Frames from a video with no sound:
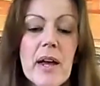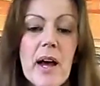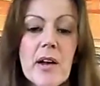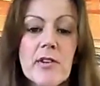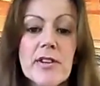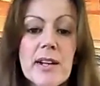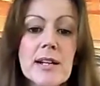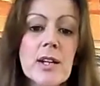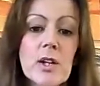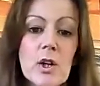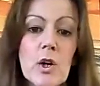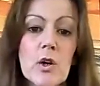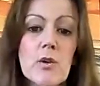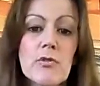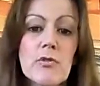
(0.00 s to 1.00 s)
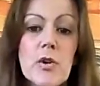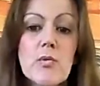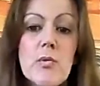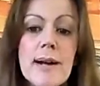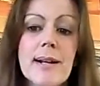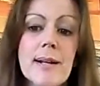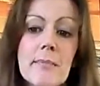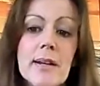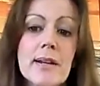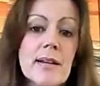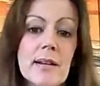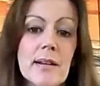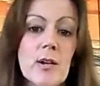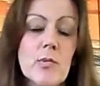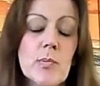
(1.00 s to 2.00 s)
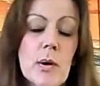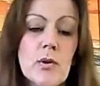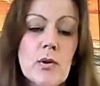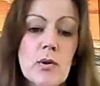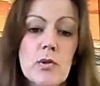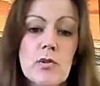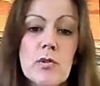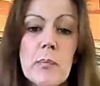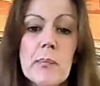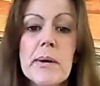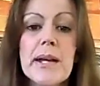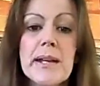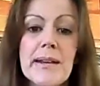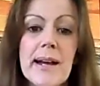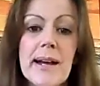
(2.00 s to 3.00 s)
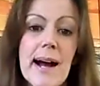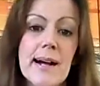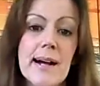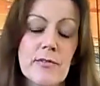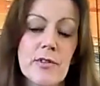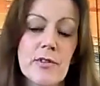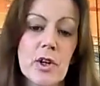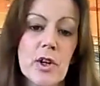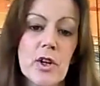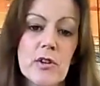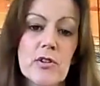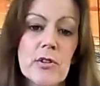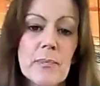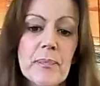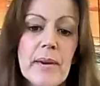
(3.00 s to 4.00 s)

a thank you for recommending those products, for being that advert.